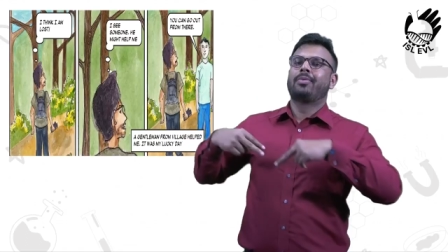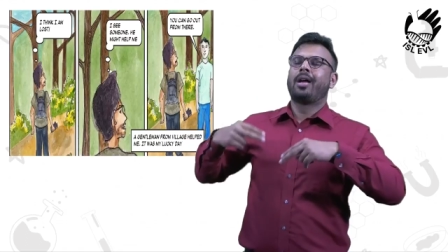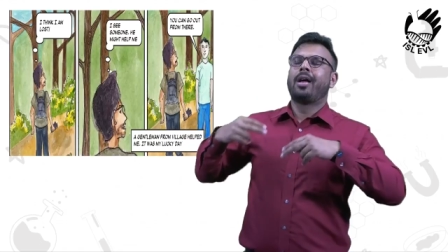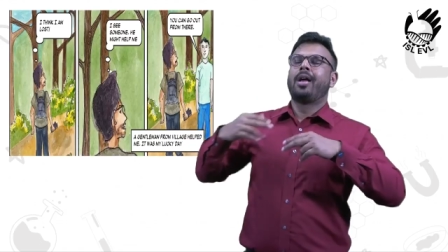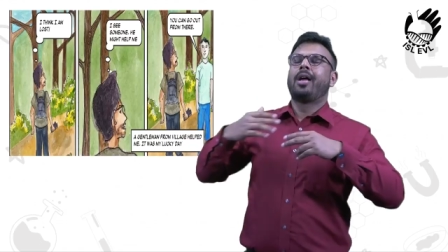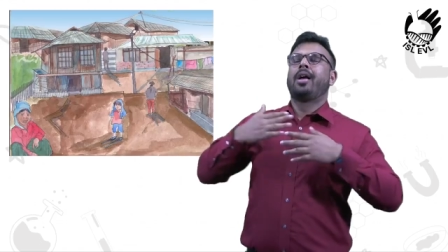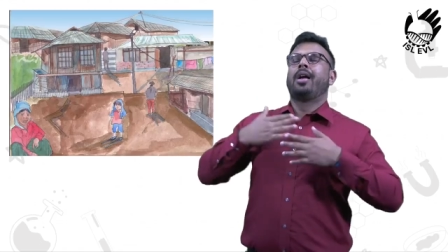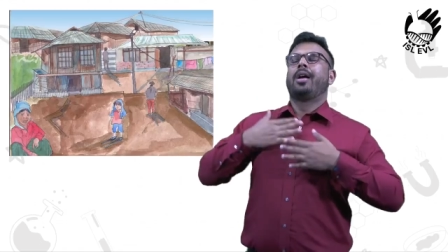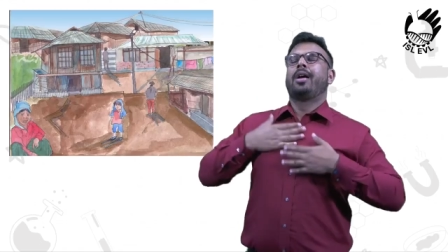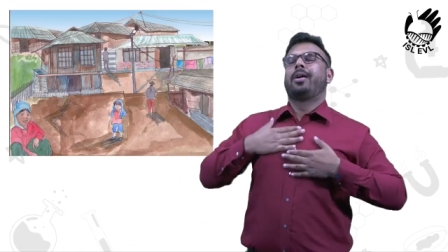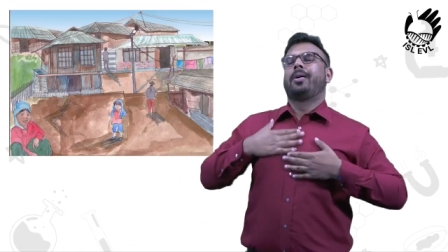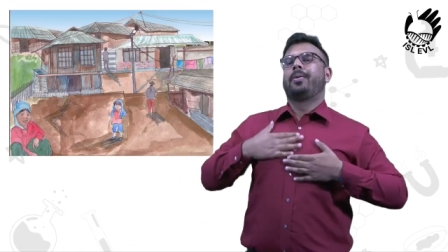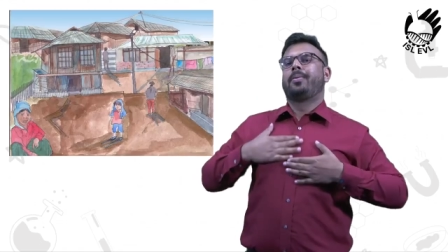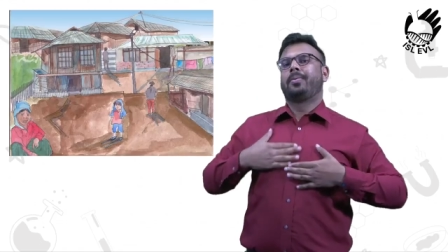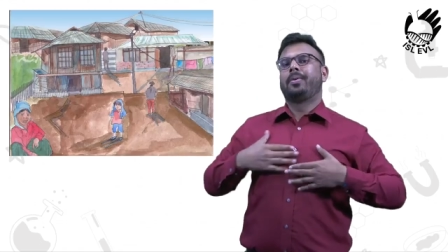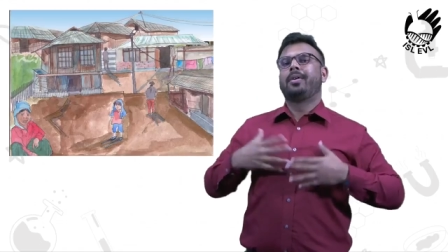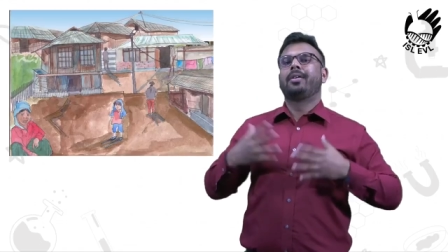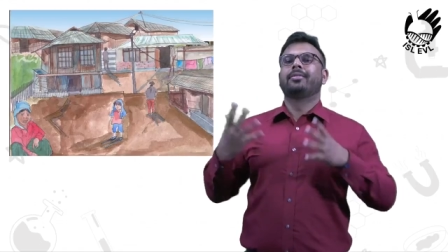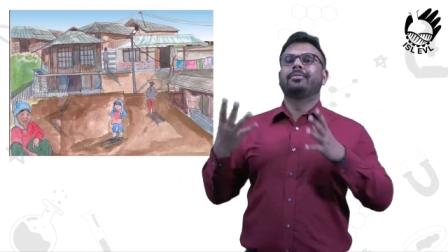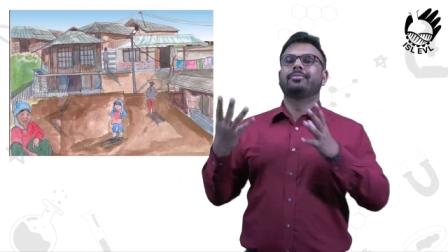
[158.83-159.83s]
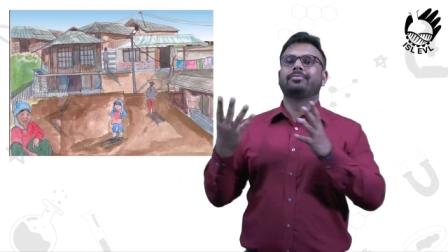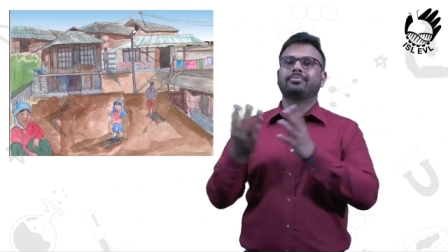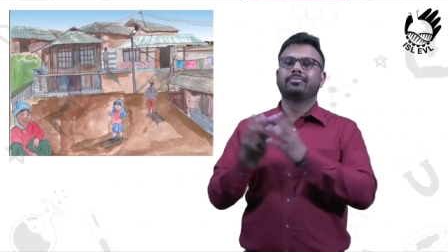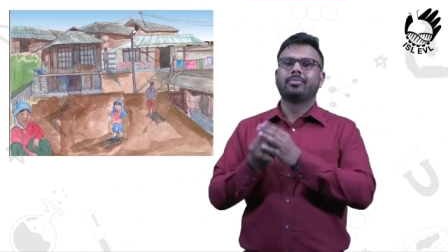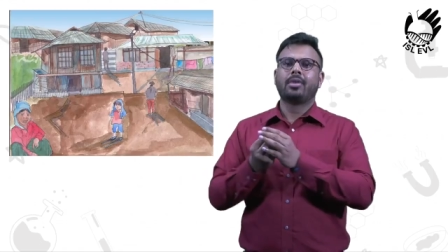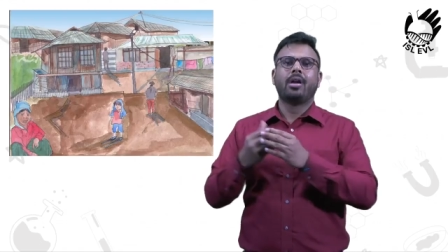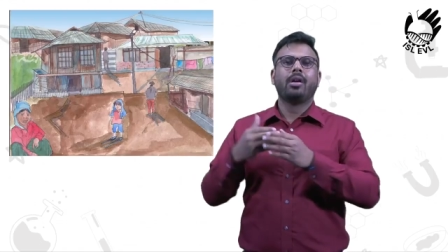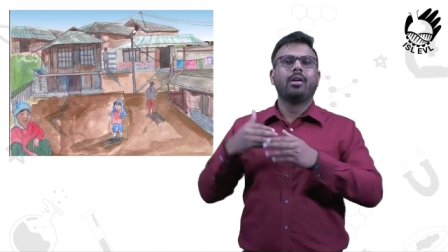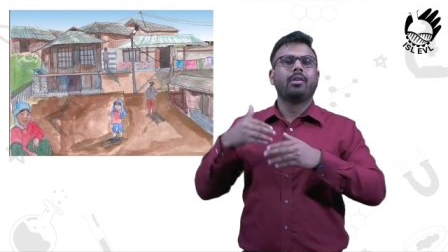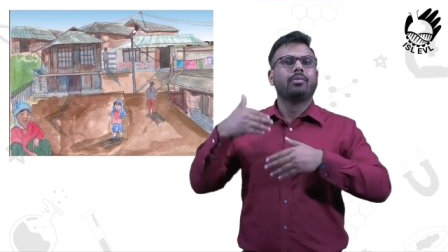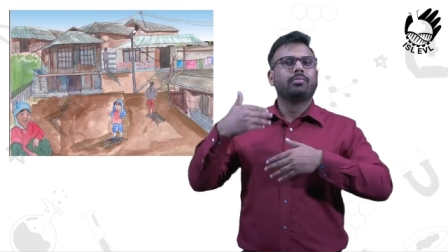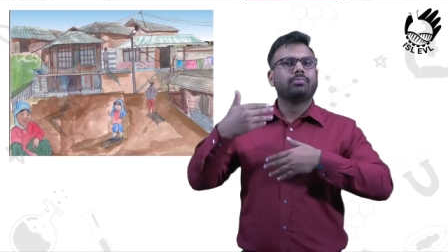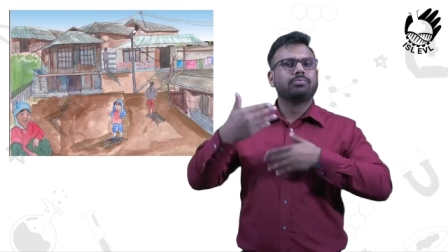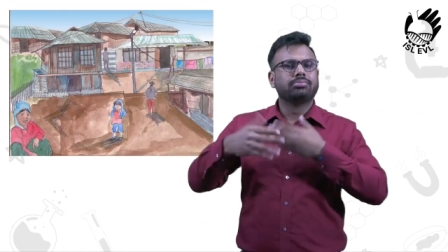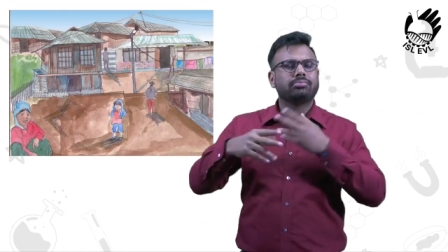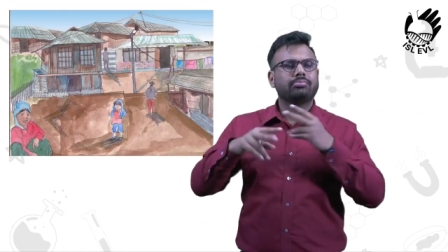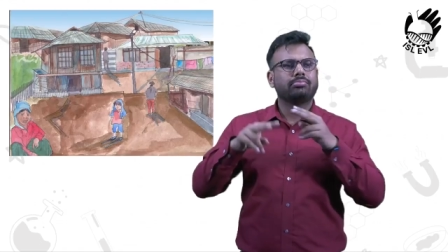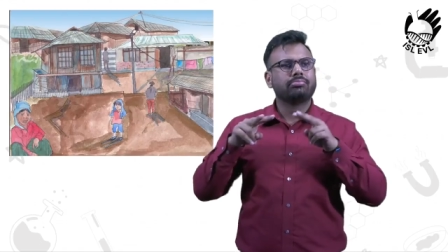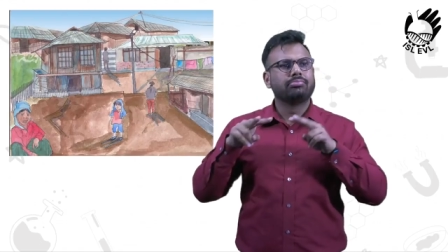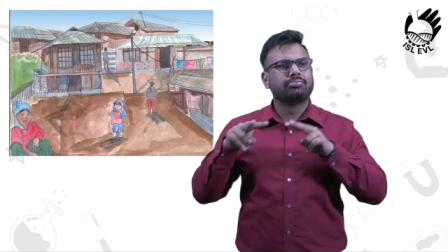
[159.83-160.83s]
person who could translate for
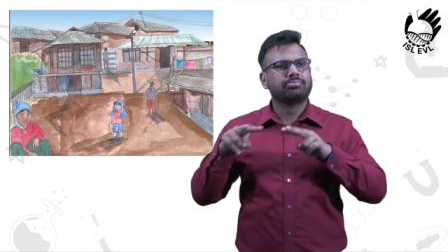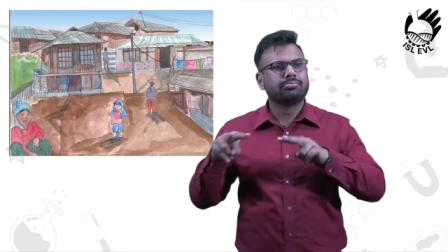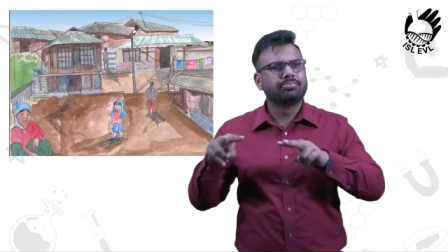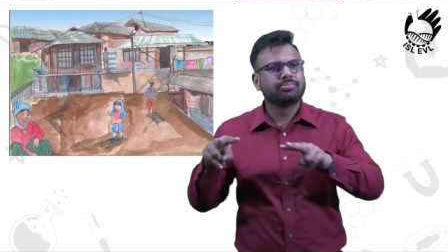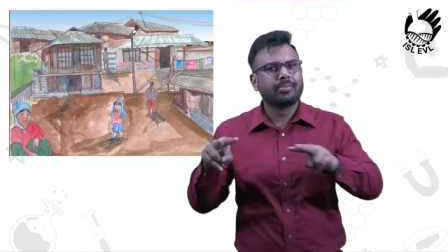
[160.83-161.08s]
them.